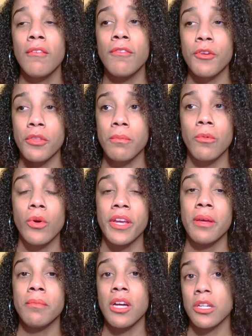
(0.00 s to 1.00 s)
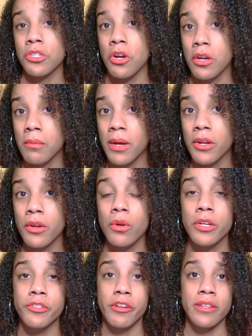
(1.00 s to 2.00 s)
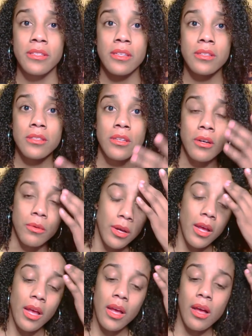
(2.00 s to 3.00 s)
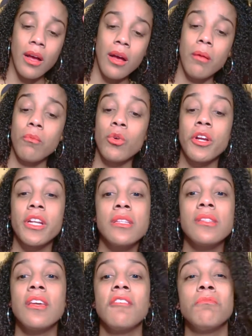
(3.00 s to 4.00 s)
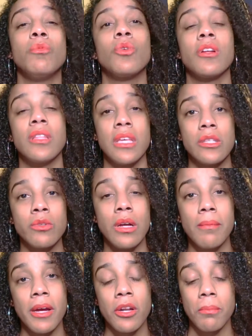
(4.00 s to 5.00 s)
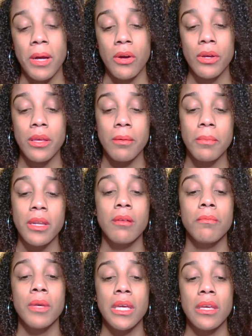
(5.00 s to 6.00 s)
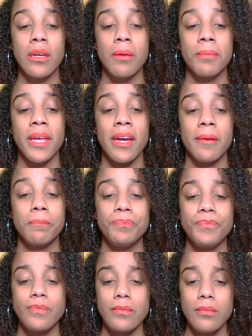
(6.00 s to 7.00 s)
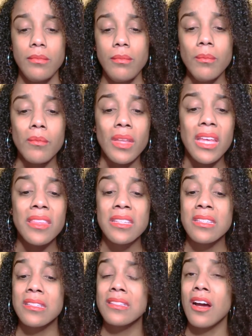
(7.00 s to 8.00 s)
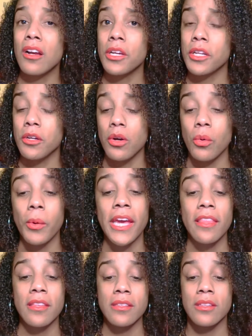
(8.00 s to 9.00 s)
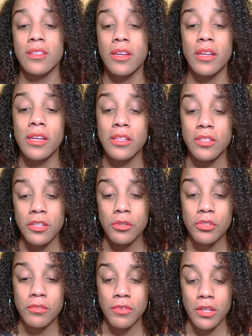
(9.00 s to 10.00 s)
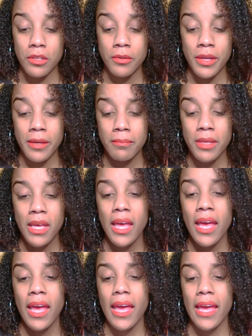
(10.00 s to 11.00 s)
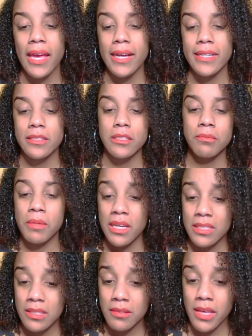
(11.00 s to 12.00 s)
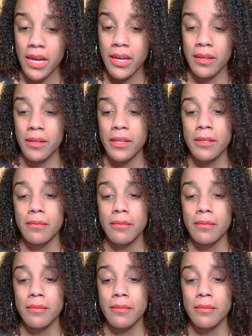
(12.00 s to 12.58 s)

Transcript: furthermore him not talk about it or address it. So um, we're going to see if more things will come out about him. But I am picking up that this is not going to go away. This is going to continue to follow him. And because of that,